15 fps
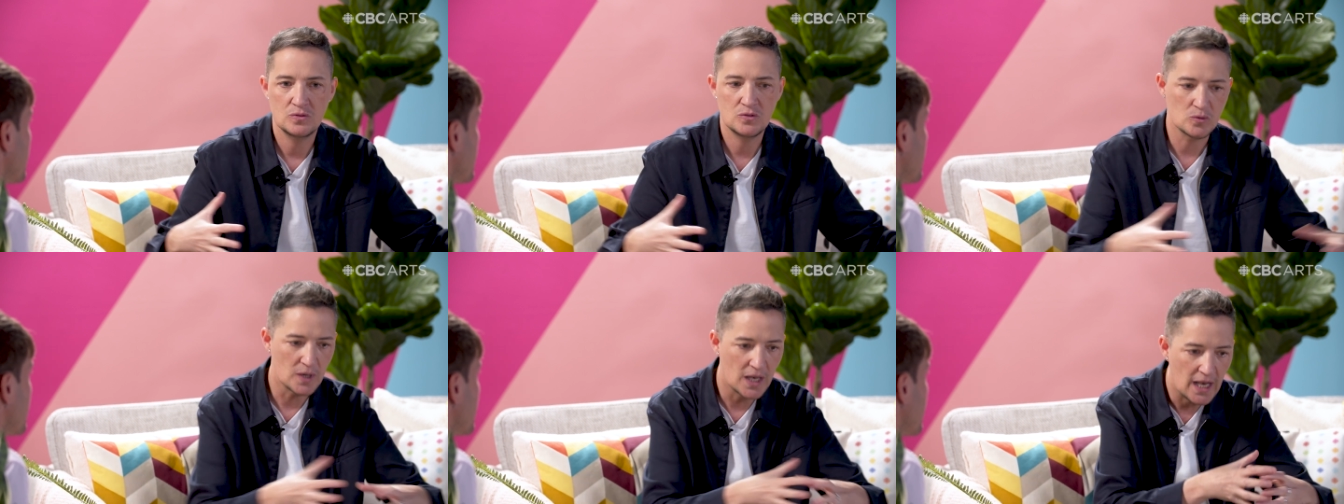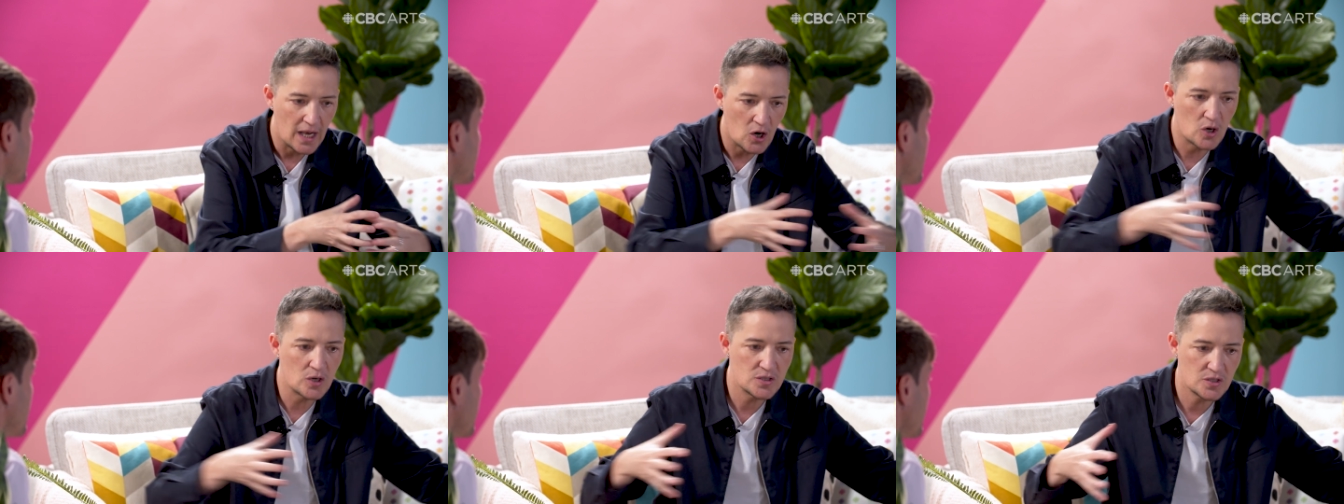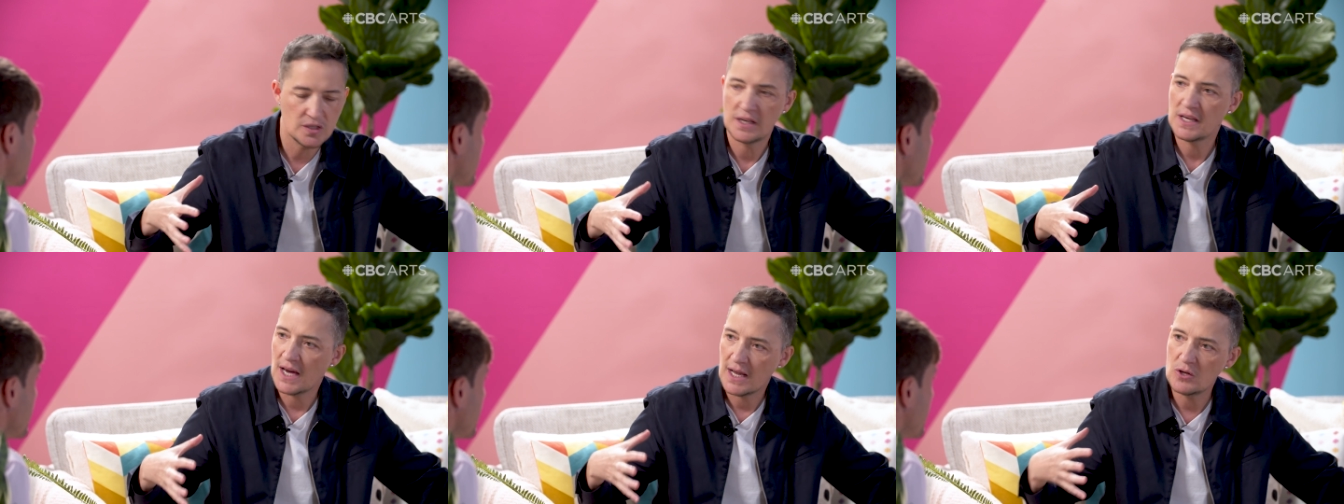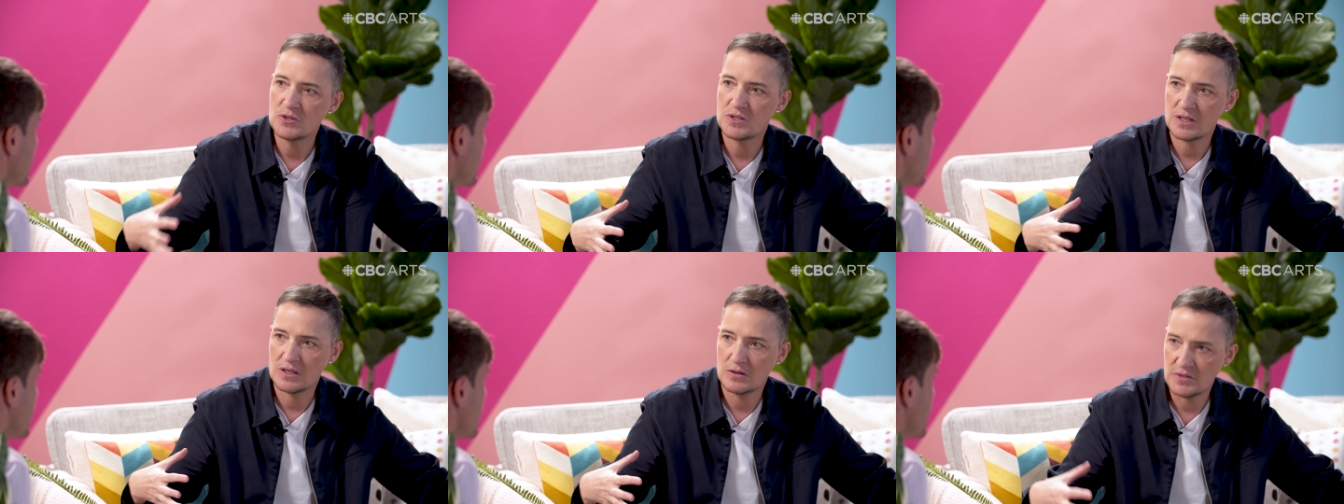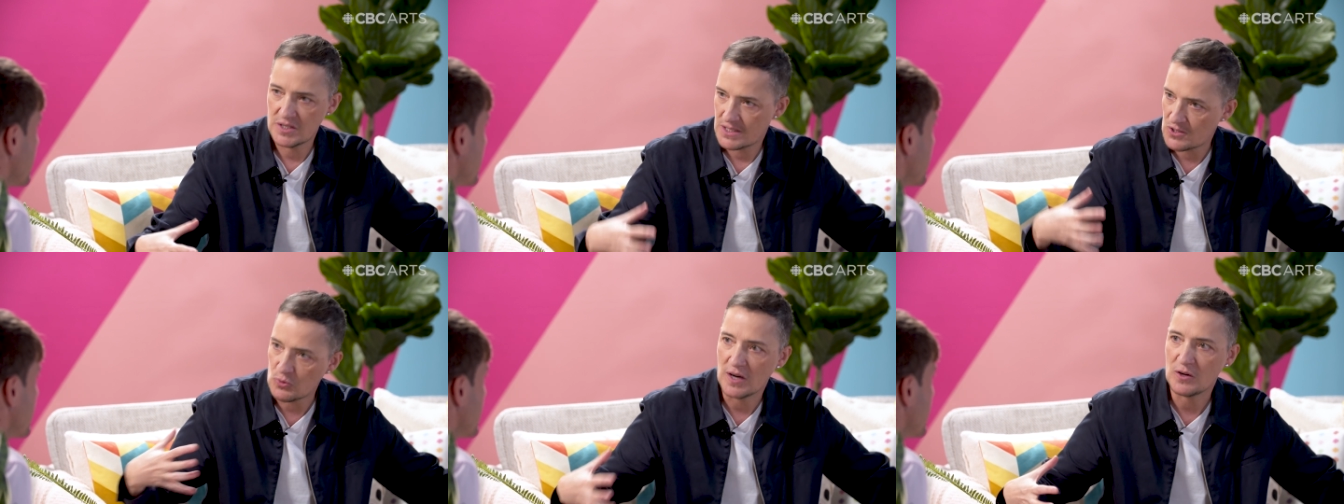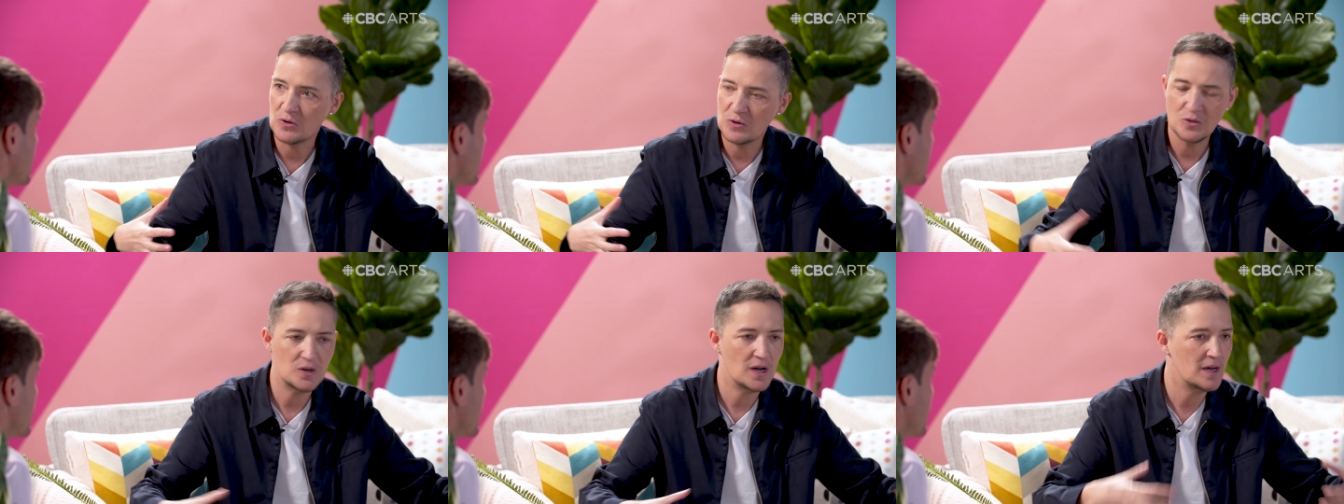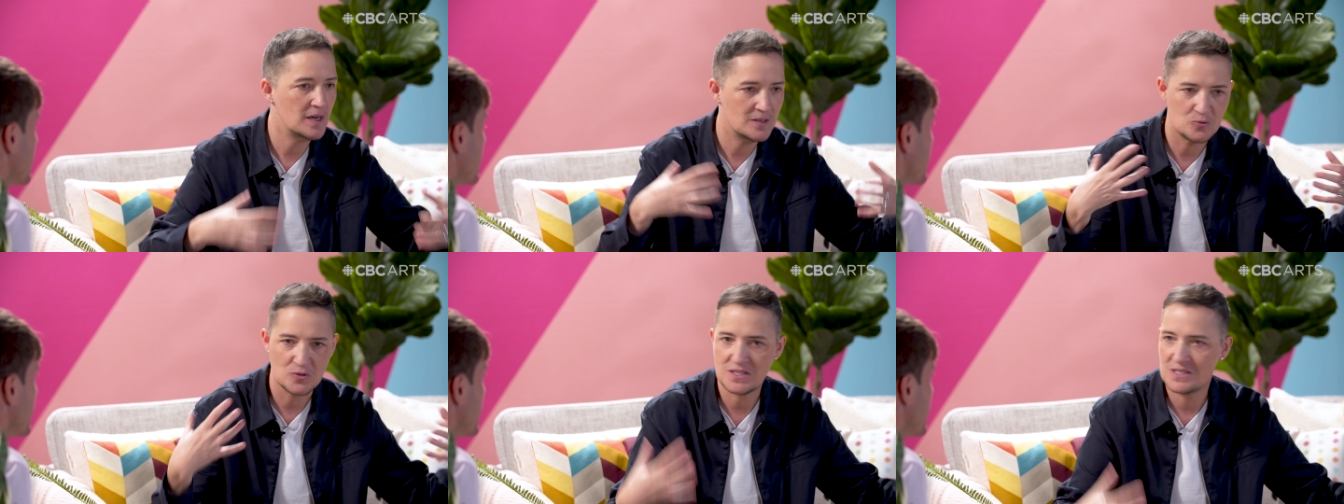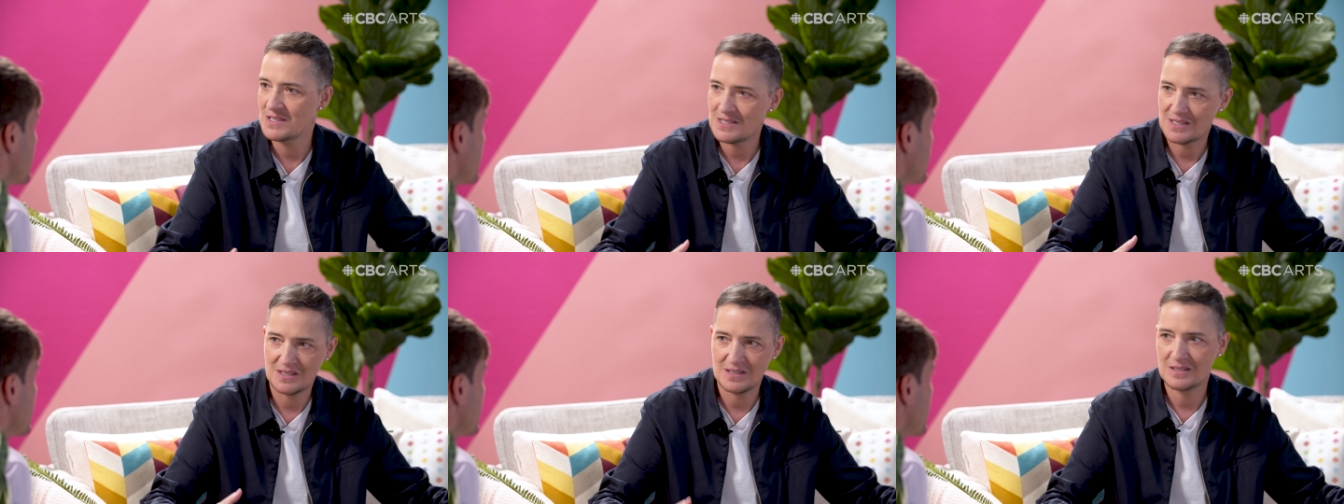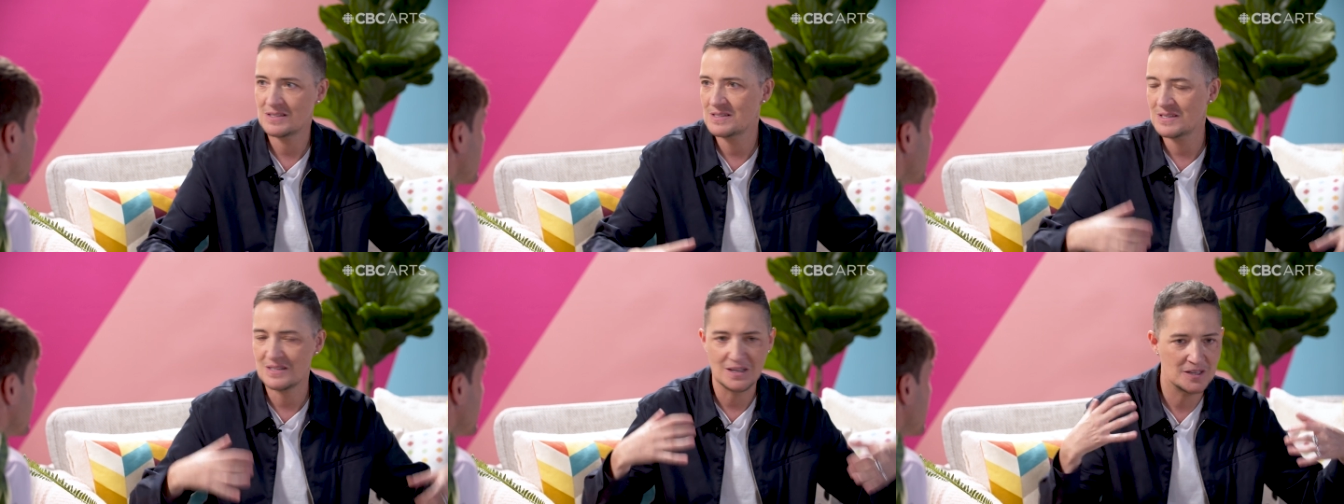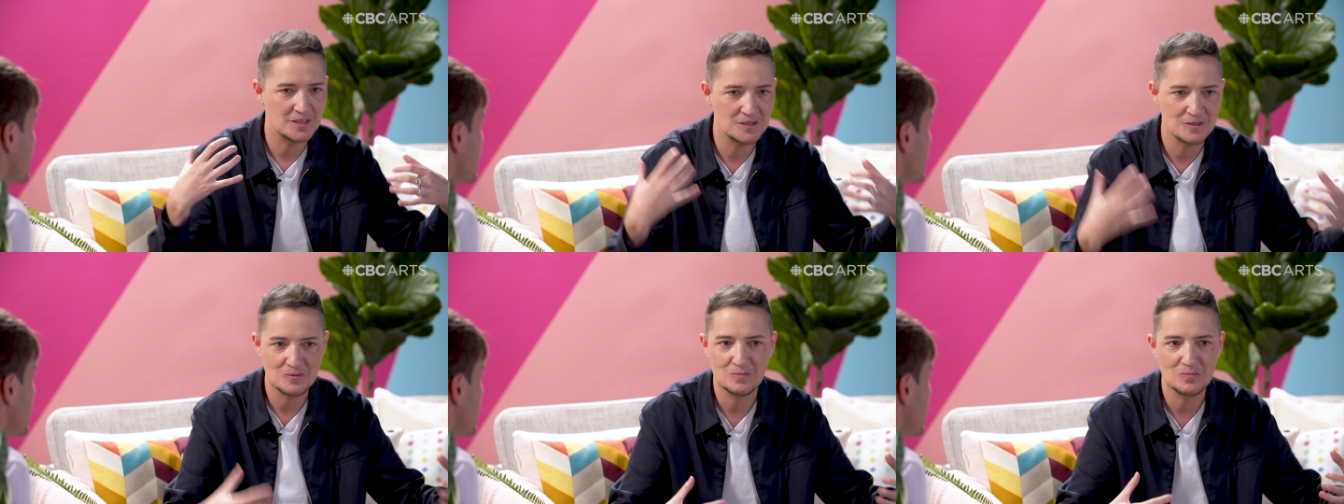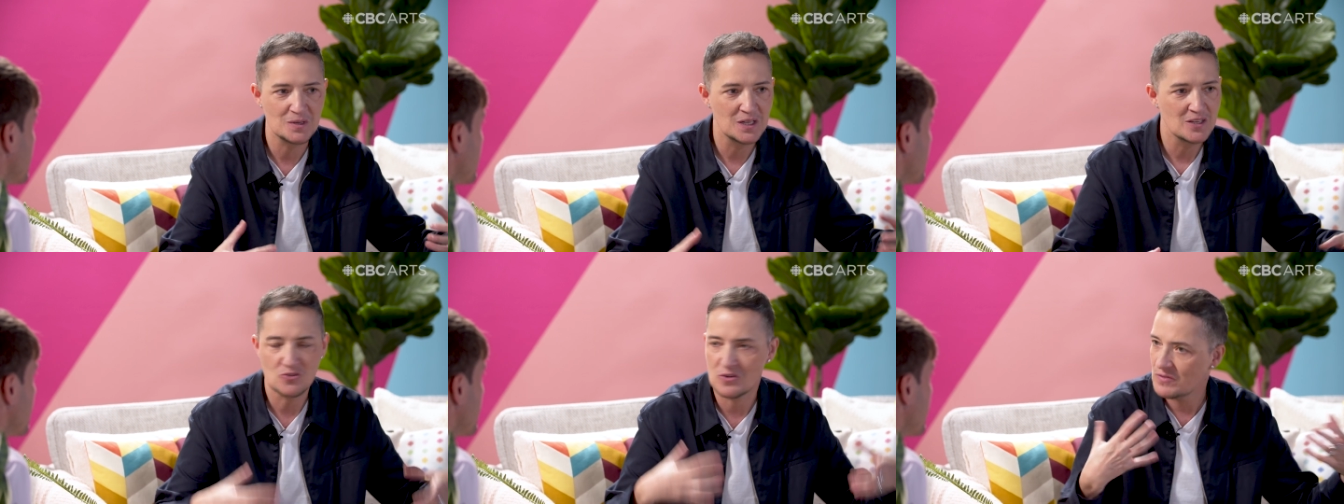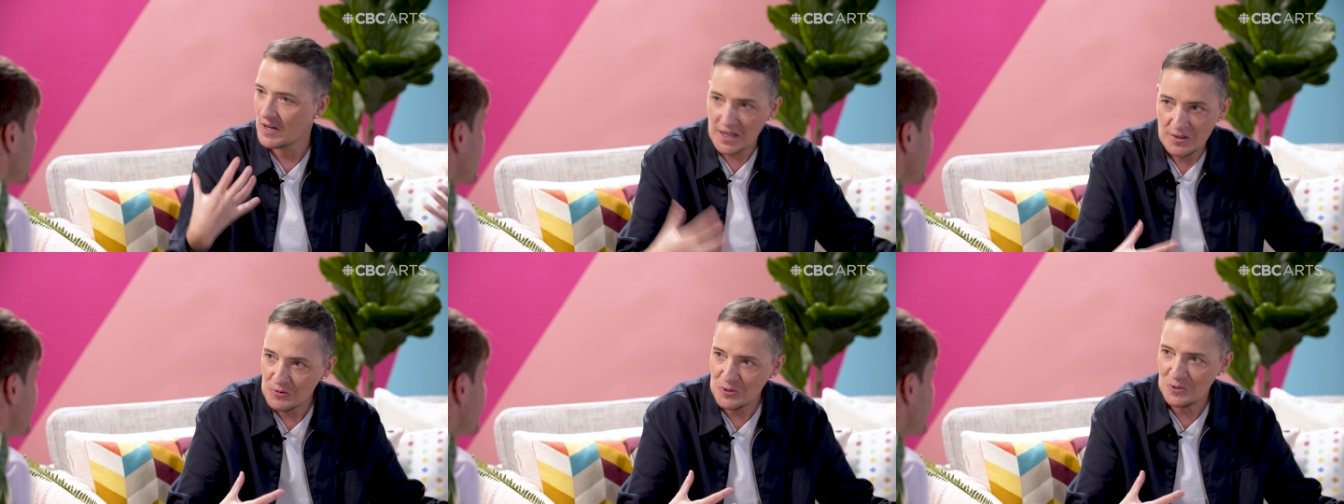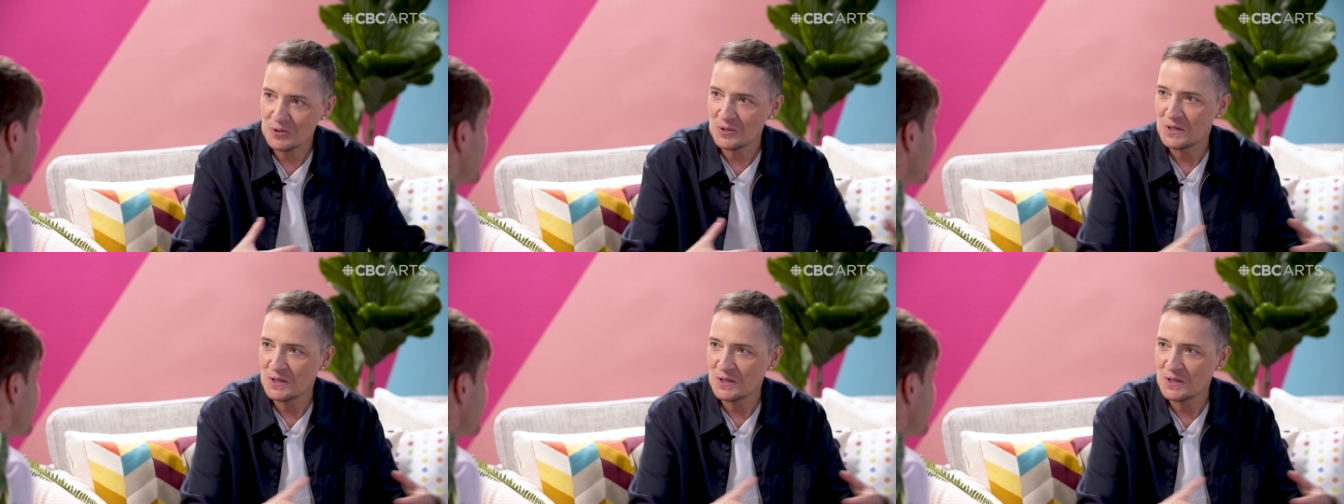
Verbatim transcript: to a large genealogy of struggle and resistance and survival.